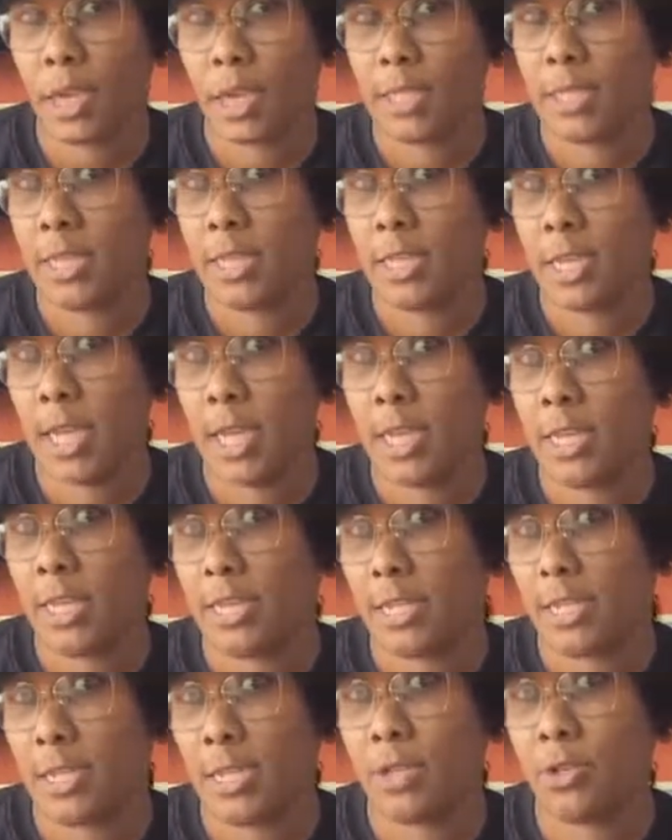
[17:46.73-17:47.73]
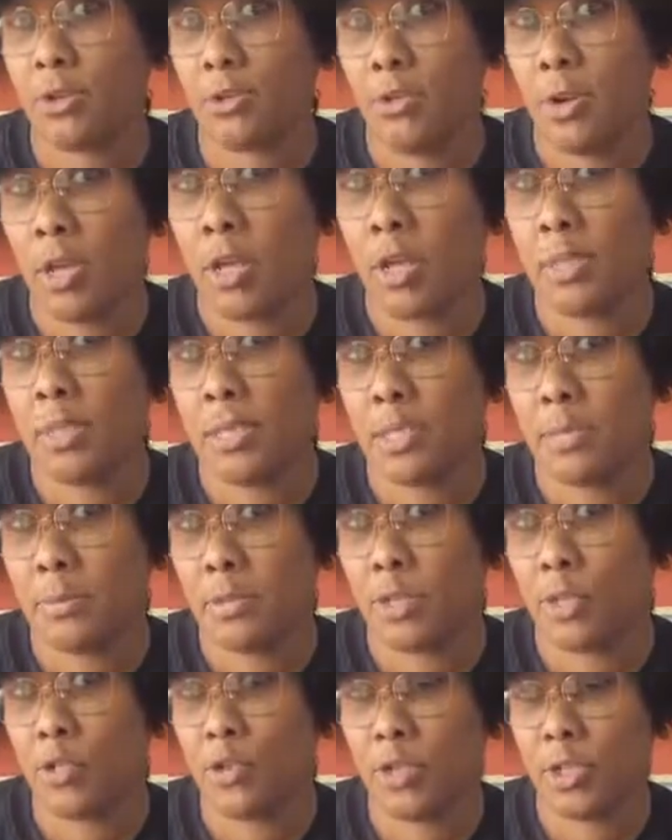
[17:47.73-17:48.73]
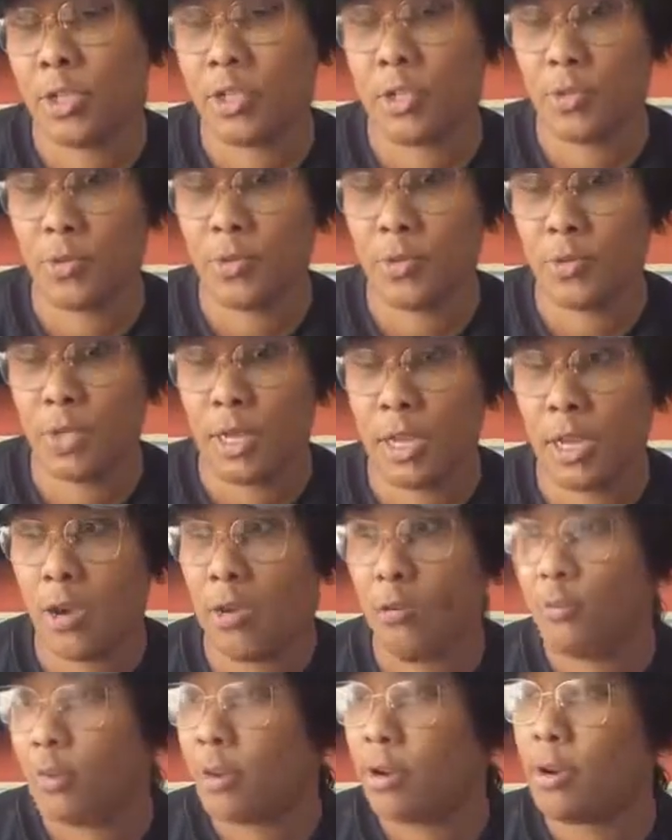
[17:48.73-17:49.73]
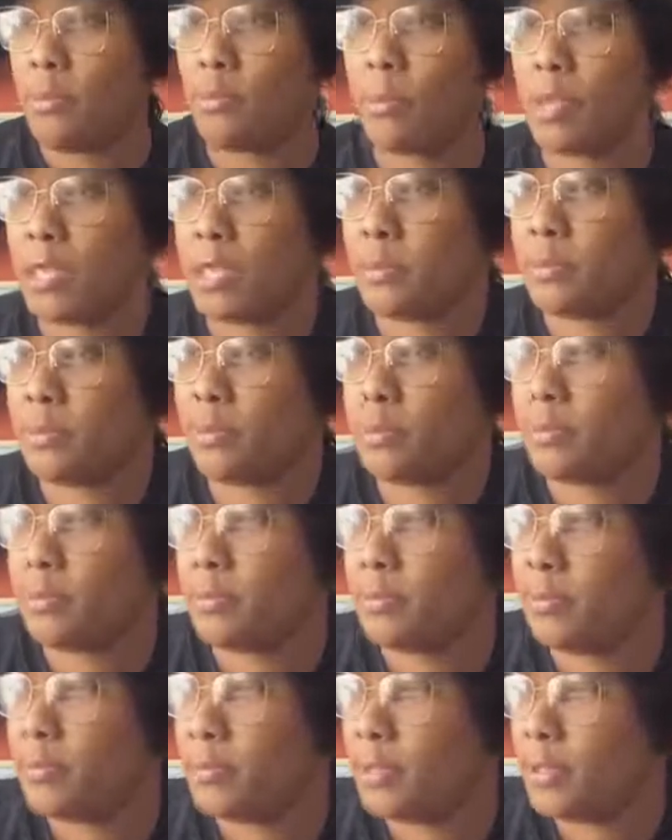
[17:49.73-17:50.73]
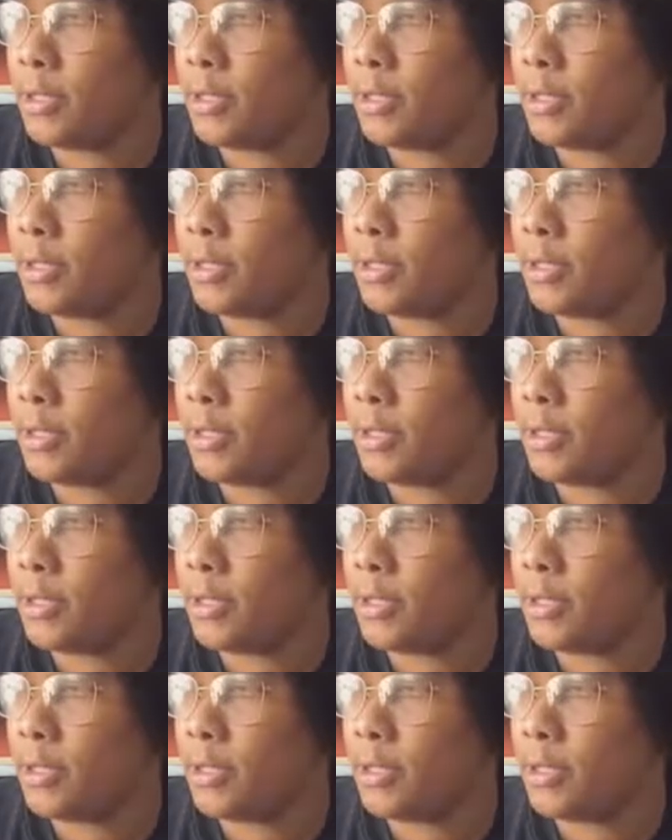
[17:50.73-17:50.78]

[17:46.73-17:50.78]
Cause today is still Tips and Tricks Tuesday over here in Blanks Pro.